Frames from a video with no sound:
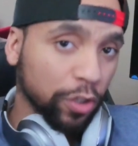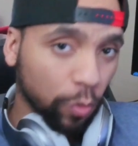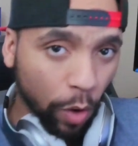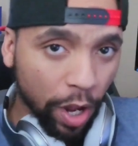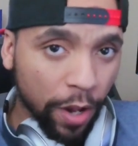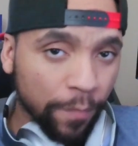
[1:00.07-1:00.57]

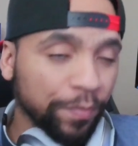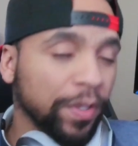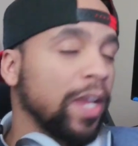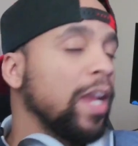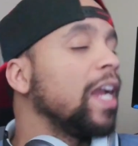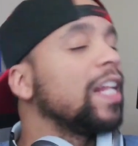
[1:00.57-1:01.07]
well.
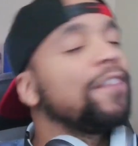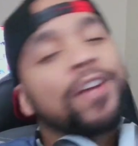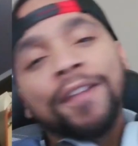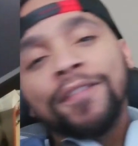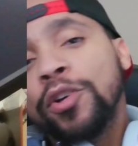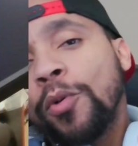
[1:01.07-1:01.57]
And if you
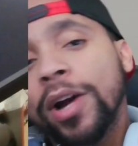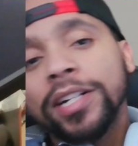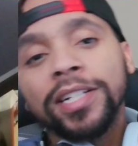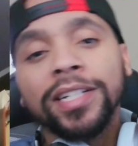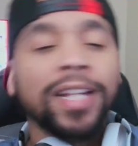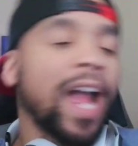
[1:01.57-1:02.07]
have any
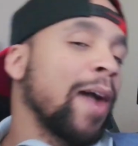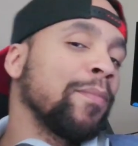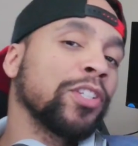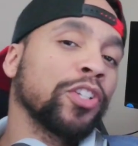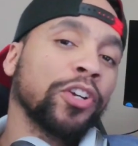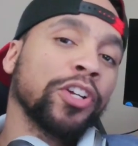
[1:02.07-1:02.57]
questions,
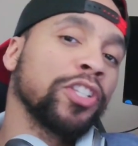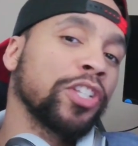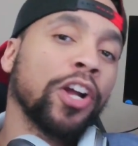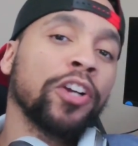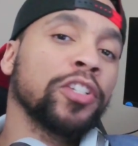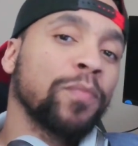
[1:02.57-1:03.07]
comments, or
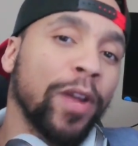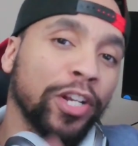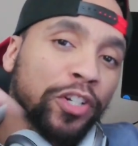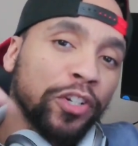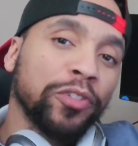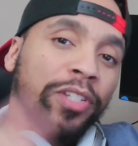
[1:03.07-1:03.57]
concerns, make
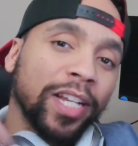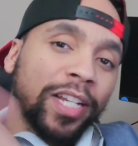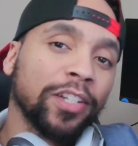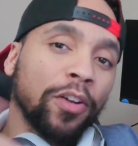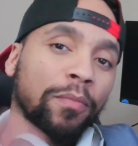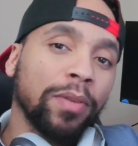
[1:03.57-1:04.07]
sure you say
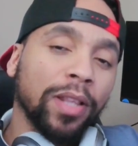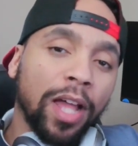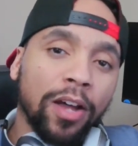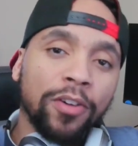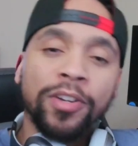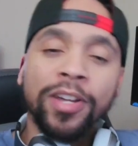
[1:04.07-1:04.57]
so
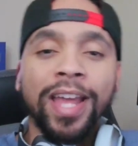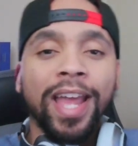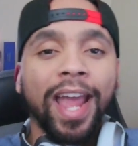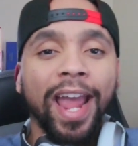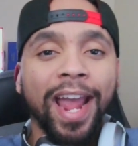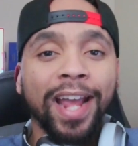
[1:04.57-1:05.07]
below.
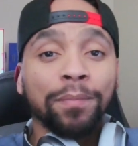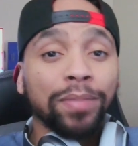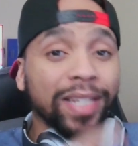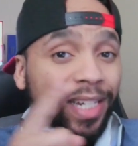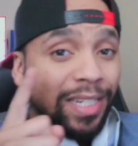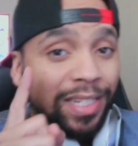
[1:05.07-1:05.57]
And
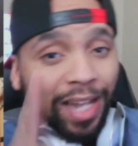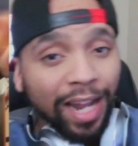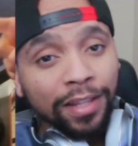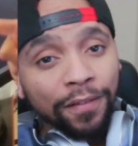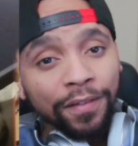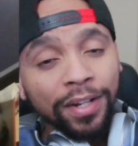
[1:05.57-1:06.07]
please like
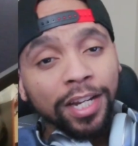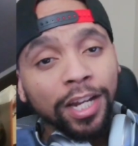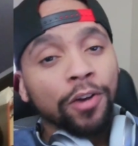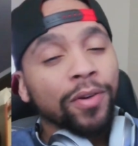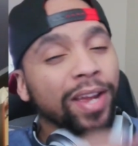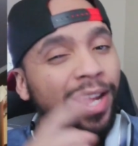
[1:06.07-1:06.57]
the
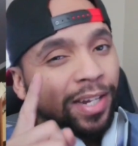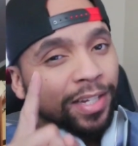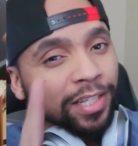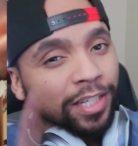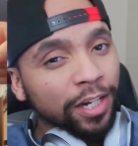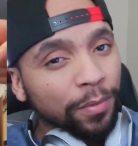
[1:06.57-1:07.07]
video and
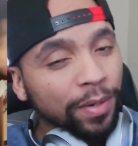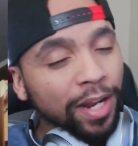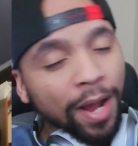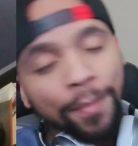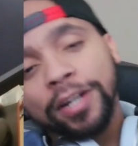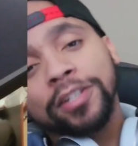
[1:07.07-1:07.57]
consider
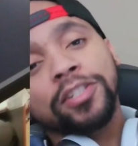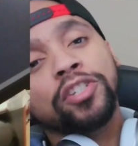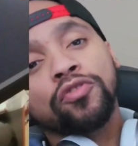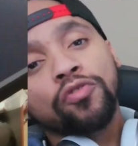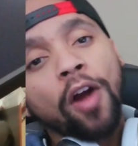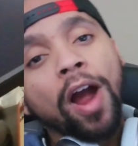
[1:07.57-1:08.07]
becoming a
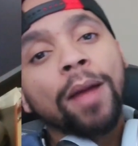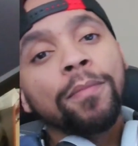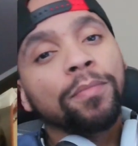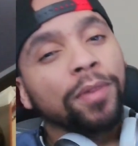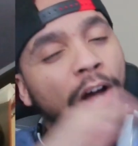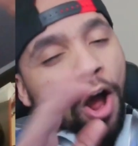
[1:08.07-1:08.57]
subscriber,
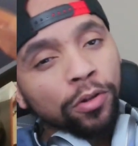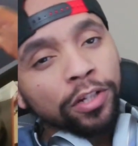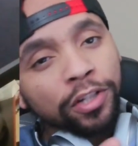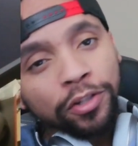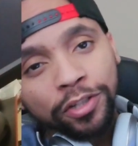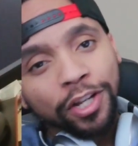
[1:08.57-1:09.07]
but only
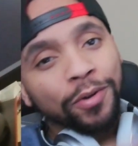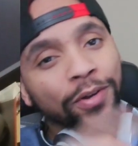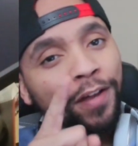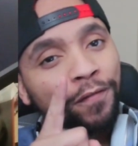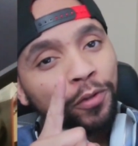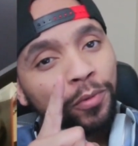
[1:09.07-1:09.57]
do so
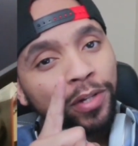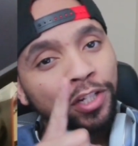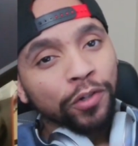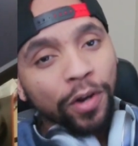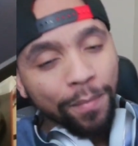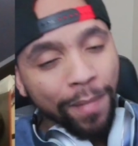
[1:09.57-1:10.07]
if you
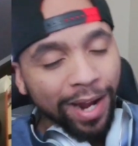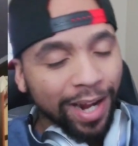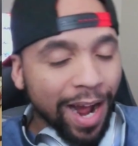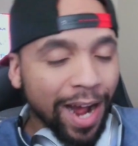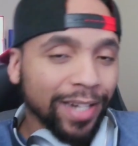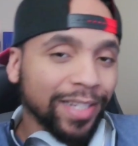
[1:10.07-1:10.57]
enjoy my
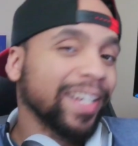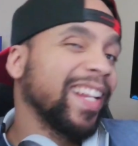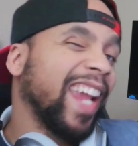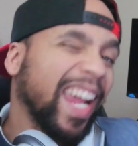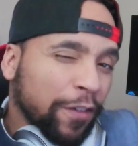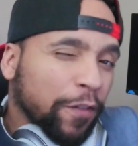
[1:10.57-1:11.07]
content
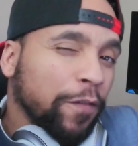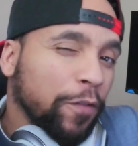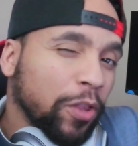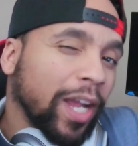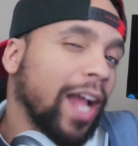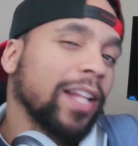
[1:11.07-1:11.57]
and if you
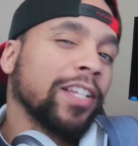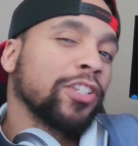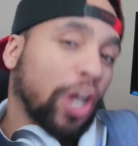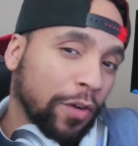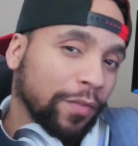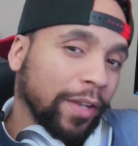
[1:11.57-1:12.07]
think I
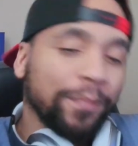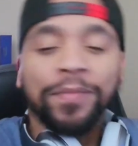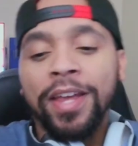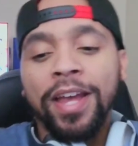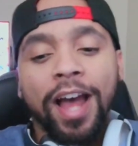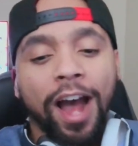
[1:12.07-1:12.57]
deserve it.
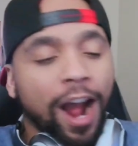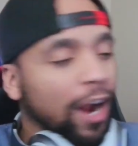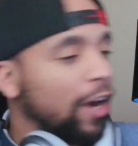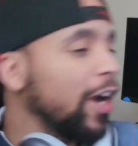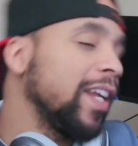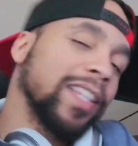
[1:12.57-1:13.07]
All
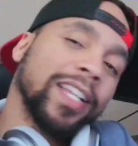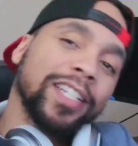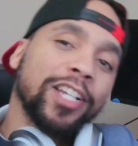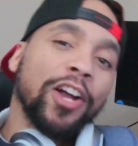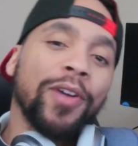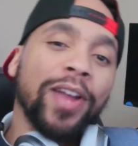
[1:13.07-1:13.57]
right, let's
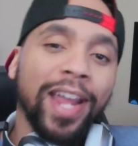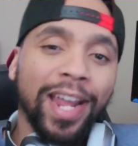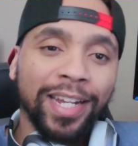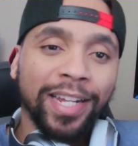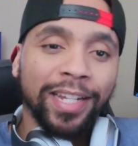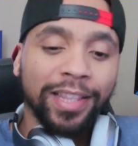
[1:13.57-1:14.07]
go ahead
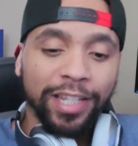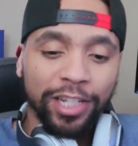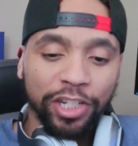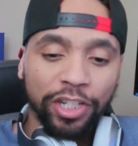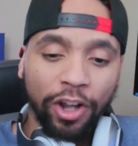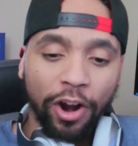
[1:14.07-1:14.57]
and get this
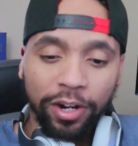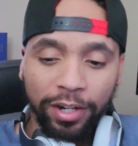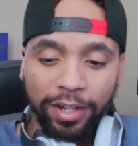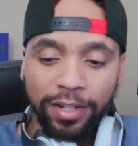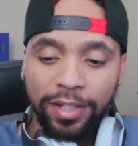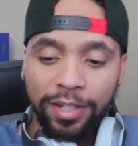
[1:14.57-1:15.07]
started.